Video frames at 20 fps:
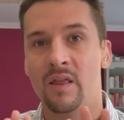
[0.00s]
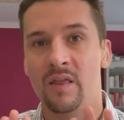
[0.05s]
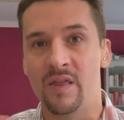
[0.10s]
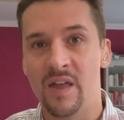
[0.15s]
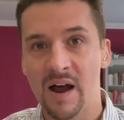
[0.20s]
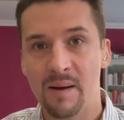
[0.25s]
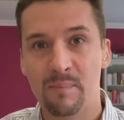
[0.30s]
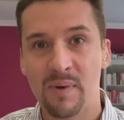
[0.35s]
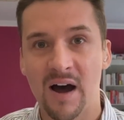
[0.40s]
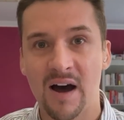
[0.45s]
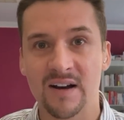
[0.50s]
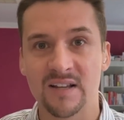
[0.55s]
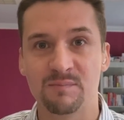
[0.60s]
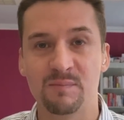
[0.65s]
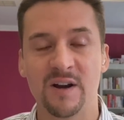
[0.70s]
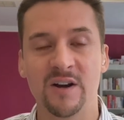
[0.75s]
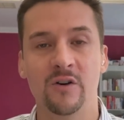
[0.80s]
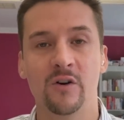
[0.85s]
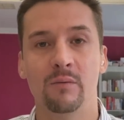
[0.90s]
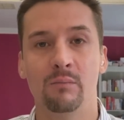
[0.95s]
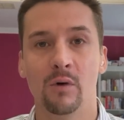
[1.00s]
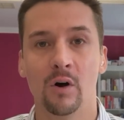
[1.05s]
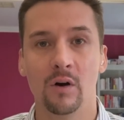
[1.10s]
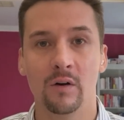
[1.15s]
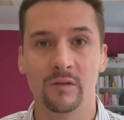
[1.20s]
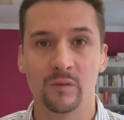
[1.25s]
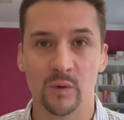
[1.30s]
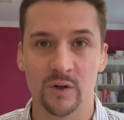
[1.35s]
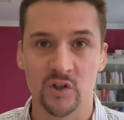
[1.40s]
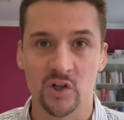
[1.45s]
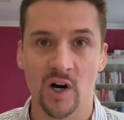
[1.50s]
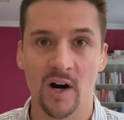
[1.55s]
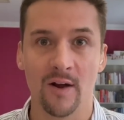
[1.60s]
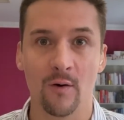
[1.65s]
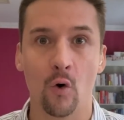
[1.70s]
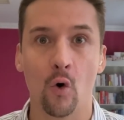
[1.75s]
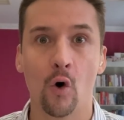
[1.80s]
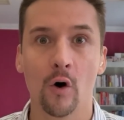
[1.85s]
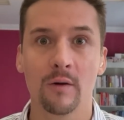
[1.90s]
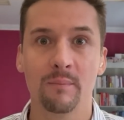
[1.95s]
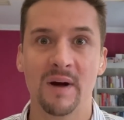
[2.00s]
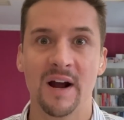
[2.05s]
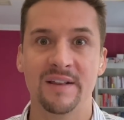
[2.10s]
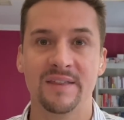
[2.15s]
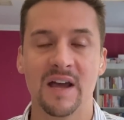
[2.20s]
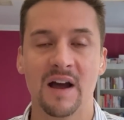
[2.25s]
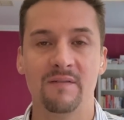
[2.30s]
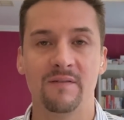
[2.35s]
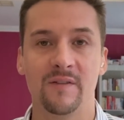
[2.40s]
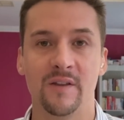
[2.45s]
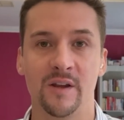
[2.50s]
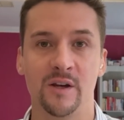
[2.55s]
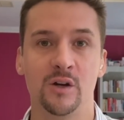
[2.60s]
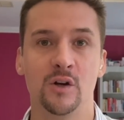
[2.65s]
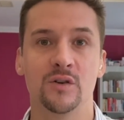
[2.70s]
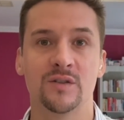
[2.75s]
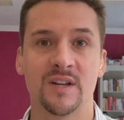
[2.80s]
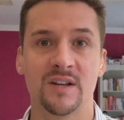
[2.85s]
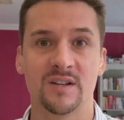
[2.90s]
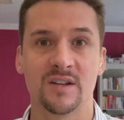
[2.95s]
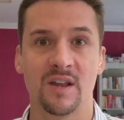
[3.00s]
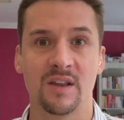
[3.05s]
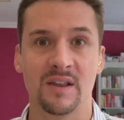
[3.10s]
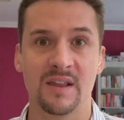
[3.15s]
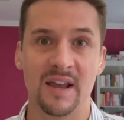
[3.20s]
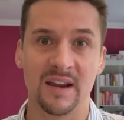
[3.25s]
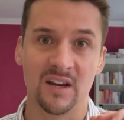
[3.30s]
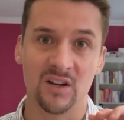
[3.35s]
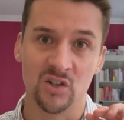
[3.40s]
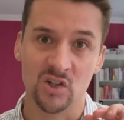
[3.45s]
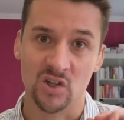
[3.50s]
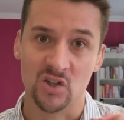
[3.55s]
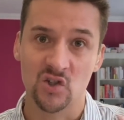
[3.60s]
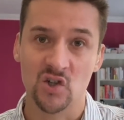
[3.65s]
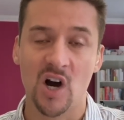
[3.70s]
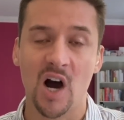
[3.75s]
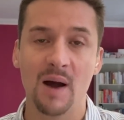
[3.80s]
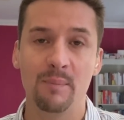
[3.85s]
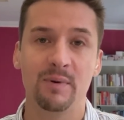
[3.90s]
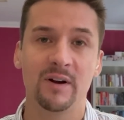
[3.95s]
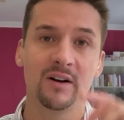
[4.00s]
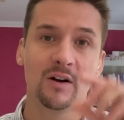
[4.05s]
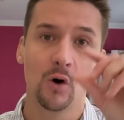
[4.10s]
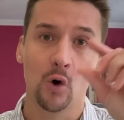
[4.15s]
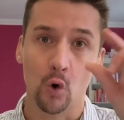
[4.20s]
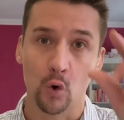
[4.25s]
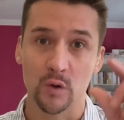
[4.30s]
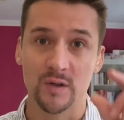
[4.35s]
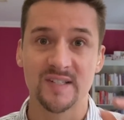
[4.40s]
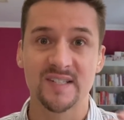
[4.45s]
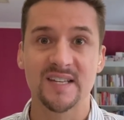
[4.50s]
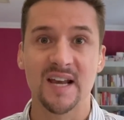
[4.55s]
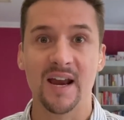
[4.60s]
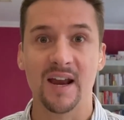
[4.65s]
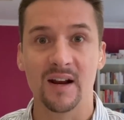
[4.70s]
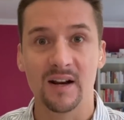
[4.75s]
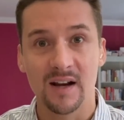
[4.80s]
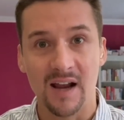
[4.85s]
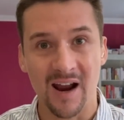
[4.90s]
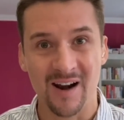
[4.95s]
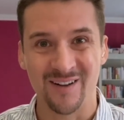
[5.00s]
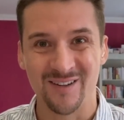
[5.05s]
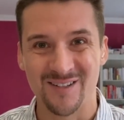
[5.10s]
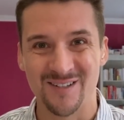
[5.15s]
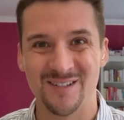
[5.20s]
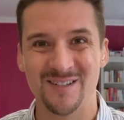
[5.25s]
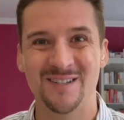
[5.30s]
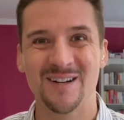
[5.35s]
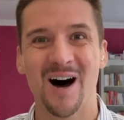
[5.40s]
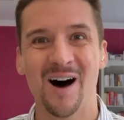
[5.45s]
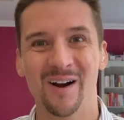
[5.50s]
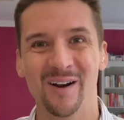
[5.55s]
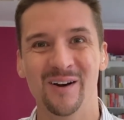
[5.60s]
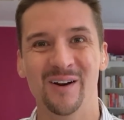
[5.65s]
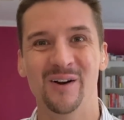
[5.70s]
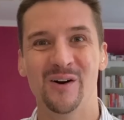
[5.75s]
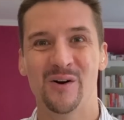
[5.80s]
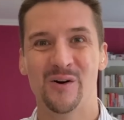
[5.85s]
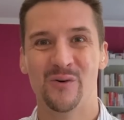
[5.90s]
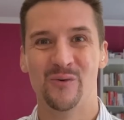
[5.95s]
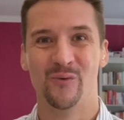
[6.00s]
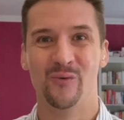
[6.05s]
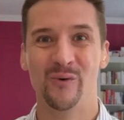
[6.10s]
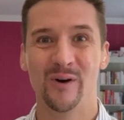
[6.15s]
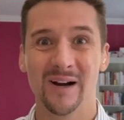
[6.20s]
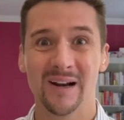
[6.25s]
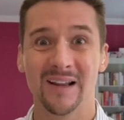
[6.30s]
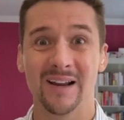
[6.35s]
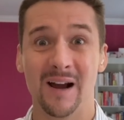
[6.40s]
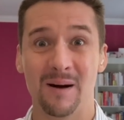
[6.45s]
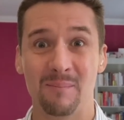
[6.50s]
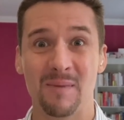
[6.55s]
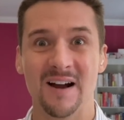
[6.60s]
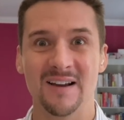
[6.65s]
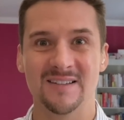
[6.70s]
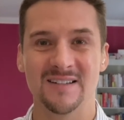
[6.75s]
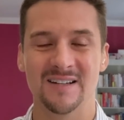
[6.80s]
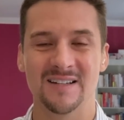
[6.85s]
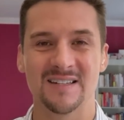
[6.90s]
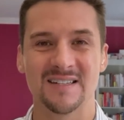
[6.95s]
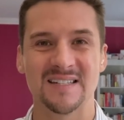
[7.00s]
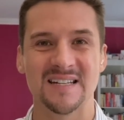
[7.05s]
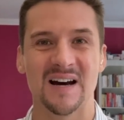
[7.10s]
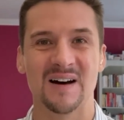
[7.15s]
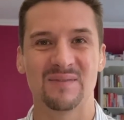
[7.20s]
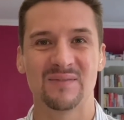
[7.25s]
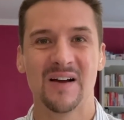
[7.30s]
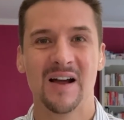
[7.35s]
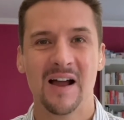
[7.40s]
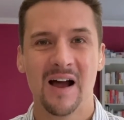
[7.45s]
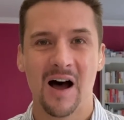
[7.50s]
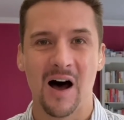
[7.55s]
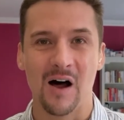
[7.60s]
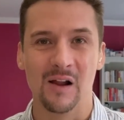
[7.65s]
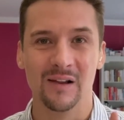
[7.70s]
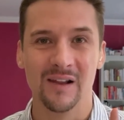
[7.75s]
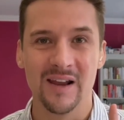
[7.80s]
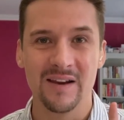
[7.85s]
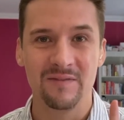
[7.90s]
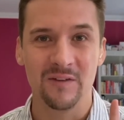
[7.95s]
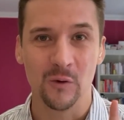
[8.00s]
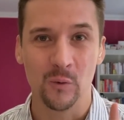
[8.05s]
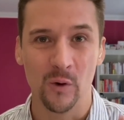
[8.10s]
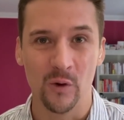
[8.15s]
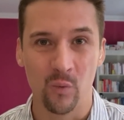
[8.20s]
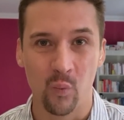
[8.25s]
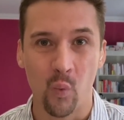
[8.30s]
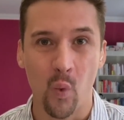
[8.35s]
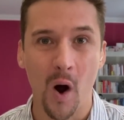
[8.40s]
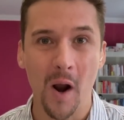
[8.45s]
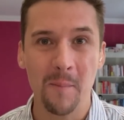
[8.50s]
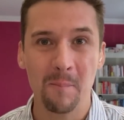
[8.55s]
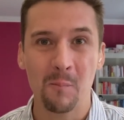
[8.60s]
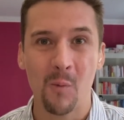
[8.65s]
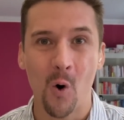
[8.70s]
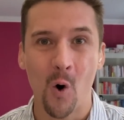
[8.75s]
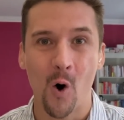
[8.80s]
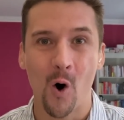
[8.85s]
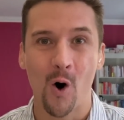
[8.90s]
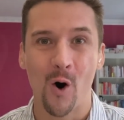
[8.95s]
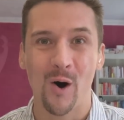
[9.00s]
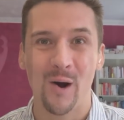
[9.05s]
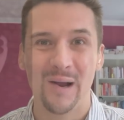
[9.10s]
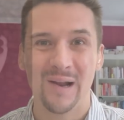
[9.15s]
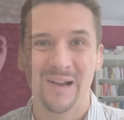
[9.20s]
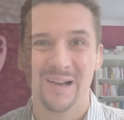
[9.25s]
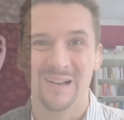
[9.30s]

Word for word: that part has been removed. We're trying to automate that for the user so that they can just type it or say it and it's done. Really amazing stuff. I'll leave you with one more